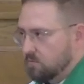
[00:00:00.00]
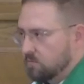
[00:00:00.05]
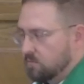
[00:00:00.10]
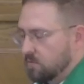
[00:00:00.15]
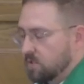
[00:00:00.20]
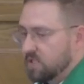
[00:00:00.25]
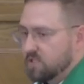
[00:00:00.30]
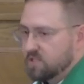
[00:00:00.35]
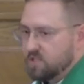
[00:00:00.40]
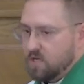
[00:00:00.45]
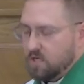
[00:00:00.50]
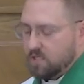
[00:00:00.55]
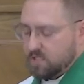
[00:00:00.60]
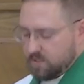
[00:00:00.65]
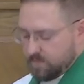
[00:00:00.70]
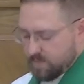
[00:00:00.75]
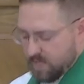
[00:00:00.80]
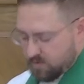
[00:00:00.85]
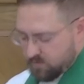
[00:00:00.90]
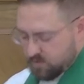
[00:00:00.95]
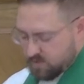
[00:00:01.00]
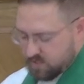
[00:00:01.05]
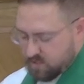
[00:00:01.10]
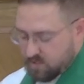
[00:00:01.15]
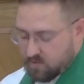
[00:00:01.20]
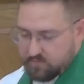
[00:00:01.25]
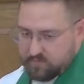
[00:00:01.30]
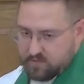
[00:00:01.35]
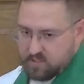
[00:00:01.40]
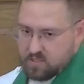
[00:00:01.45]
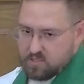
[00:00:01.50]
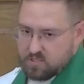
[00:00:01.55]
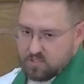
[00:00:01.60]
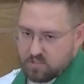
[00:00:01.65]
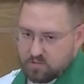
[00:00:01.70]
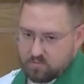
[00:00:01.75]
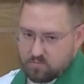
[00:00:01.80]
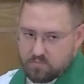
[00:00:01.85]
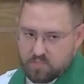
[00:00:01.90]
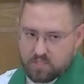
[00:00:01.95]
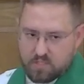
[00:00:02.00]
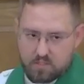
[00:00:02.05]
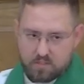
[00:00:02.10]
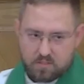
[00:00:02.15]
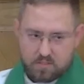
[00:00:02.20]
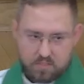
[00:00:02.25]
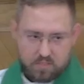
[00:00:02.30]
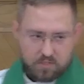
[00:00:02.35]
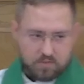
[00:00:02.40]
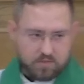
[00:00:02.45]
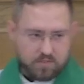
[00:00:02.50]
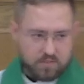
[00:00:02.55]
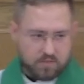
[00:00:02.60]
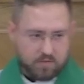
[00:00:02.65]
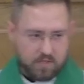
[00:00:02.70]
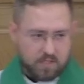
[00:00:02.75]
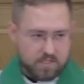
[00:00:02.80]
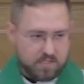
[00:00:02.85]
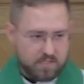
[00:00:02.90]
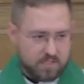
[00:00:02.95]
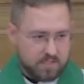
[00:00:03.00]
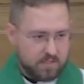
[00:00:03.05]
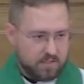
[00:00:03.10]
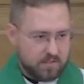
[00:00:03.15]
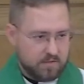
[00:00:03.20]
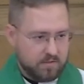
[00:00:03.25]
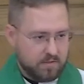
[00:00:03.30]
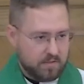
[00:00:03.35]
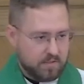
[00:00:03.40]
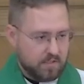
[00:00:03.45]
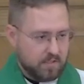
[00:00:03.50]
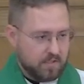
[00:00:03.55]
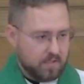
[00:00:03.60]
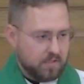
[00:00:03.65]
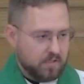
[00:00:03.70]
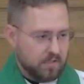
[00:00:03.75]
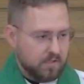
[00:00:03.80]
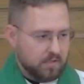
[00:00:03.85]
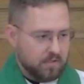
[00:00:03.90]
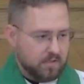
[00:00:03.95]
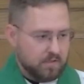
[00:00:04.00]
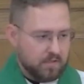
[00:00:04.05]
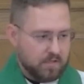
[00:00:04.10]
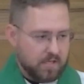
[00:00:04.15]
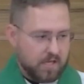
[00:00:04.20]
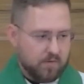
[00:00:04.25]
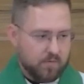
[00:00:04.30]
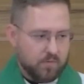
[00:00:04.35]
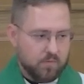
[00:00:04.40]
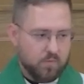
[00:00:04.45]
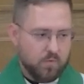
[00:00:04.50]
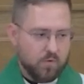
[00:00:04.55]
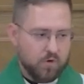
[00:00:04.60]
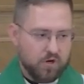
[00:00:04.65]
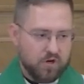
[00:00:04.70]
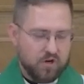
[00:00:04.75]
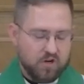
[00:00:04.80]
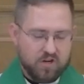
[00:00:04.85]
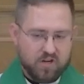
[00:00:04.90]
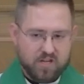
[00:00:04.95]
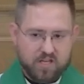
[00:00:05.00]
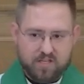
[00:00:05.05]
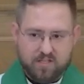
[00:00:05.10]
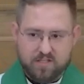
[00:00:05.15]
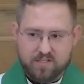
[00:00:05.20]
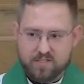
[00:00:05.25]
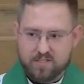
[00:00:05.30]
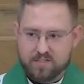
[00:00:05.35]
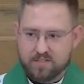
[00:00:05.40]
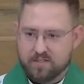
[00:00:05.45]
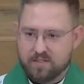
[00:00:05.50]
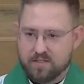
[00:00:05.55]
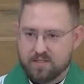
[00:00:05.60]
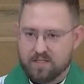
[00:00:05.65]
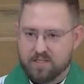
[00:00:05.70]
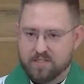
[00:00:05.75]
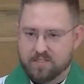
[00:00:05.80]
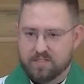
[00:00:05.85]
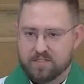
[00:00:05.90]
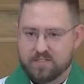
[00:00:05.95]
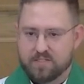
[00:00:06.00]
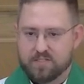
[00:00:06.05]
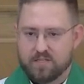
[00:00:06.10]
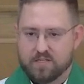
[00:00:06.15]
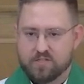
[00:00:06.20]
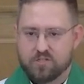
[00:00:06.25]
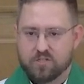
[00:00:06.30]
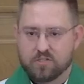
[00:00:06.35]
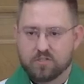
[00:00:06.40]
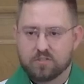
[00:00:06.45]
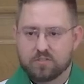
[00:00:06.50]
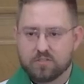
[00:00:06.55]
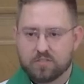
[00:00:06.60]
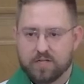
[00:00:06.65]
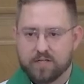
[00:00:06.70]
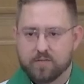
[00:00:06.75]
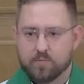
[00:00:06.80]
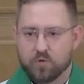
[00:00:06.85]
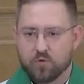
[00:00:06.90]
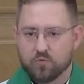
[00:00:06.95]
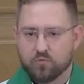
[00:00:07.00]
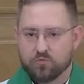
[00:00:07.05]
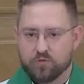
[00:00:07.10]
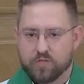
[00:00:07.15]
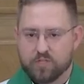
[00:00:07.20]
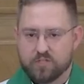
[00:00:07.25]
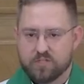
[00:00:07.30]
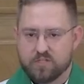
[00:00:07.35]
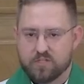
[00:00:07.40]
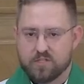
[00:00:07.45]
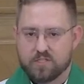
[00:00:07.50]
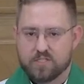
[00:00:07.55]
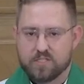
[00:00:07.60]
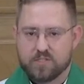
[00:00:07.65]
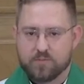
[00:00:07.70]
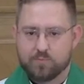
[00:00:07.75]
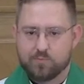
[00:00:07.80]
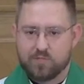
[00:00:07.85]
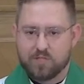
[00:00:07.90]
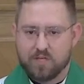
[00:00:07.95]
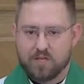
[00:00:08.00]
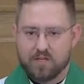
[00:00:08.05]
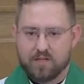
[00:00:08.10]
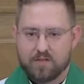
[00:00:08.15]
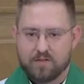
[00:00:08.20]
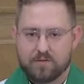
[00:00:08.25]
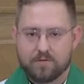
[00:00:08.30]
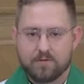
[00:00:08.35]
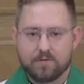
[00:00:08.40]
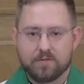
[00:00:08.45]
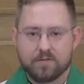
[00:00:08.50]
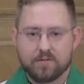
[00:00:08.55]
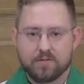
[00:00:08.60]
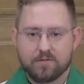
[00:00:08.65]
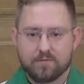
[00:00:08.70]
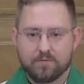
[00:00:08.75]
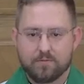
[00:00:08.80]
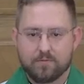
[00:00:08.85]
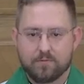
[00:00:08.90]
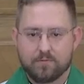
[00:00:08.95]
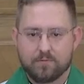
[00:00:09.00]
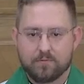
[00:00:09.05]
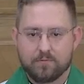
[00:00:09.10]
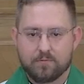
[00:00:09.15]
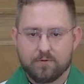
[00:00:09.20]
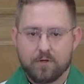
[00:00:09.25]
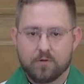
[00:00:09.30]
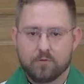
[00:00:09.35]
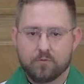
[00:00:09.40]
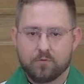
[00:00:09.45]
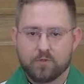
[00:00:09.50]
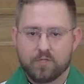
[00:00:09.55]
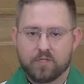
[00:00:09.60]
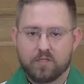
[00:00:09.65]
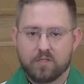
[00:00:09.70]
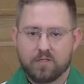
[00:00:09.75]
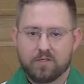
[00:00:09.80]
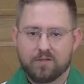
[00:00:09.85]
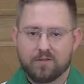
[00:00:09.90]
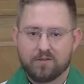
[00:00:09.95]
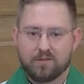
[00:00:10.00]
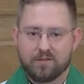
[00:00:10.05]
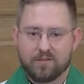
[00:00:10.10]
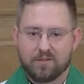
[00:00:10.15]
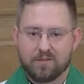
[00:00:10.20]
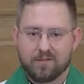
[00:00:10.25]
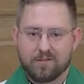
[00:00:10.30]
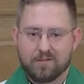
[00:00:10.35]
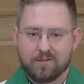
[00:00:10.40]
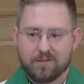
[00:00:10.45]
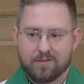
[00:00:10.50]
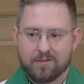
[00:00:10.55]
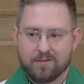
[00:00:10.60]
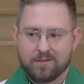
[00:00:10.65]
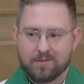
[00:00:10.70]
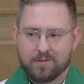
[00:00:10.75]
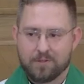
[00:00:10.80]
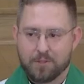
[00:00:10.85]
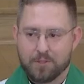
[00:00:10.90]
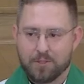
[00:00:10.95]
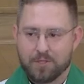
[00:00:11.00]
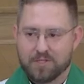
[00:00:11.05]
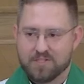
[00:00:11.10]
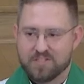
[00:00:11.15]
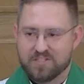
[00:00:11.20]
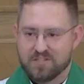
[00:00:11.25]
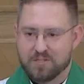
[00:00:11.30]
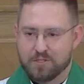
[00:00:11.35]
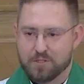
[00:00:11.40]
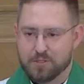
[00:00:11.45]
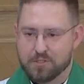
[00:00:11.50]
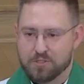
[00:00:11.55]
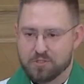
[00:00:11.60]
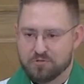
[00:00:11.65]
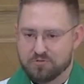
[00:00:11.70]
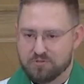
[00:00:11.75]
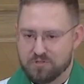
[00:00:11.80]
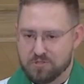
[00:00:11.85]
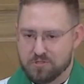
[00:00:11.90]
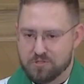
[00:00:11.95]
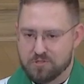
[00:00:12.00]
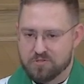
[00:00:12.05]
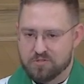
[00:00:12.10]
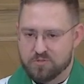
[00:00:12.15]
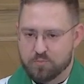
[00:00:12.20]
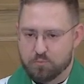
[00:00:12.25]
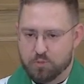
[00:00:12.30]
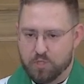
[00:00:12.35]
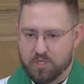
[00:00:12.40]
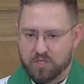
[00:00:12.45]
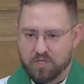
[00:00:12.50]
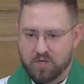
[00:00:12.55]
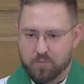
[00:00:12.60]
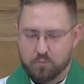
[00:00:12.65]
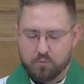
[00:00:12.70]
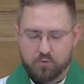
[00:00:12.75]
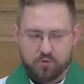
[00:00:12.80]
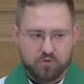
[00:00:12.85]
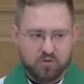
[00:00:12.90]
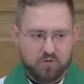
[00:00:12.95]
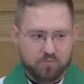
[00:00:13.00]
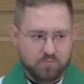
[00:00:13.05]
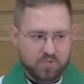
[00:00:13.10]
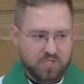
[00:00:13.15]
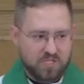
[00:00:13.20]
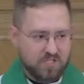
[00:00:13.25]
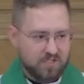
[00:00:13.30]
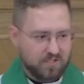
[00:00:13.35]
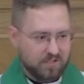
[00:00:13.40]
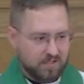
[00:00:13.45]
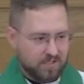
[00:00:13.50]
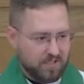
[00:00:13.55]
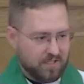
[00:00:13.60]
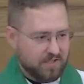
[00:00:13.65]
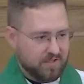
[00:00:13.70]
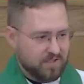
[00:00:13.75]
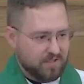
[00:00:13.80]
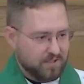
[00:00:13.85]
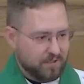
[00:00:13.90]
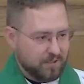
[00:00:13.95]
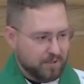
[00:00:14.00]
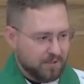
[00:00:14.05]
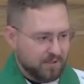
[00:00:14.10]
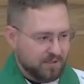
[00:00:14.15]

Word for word: When it talks about salvation being near to us, that word has, has such incredible richness beyond what we as English readers pick up immediately, I think.